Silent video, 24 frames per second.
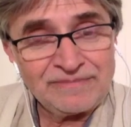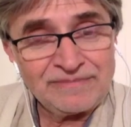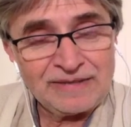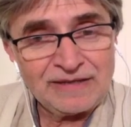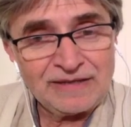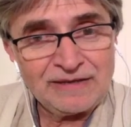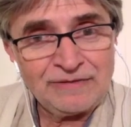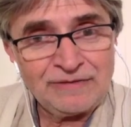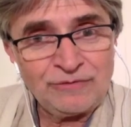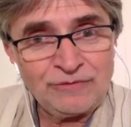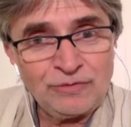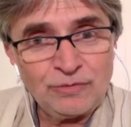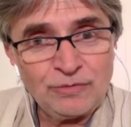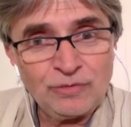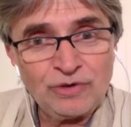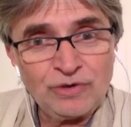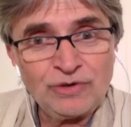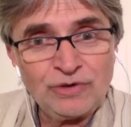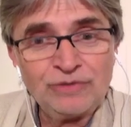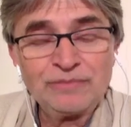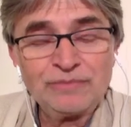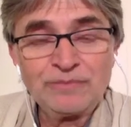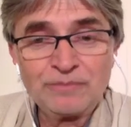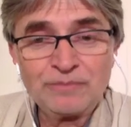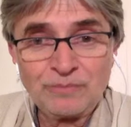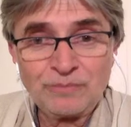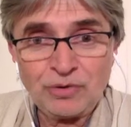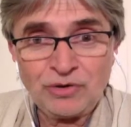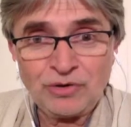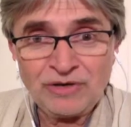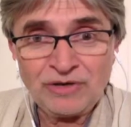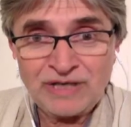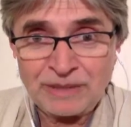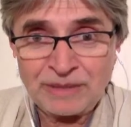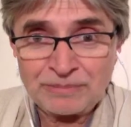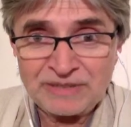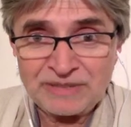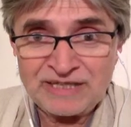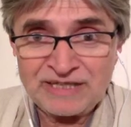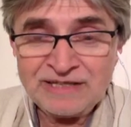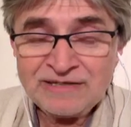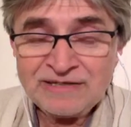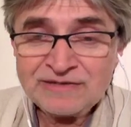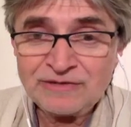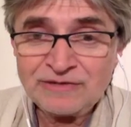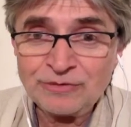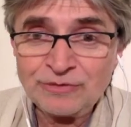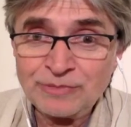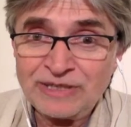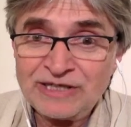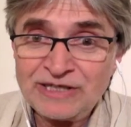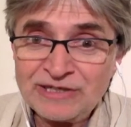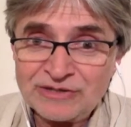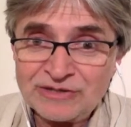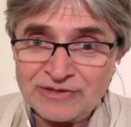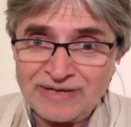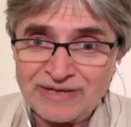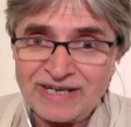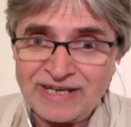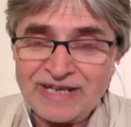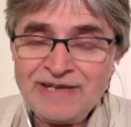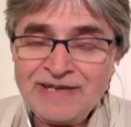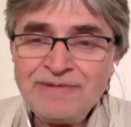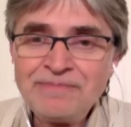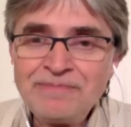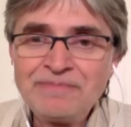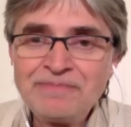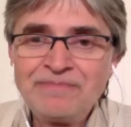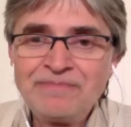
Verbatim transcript: if you want more happiness, you may try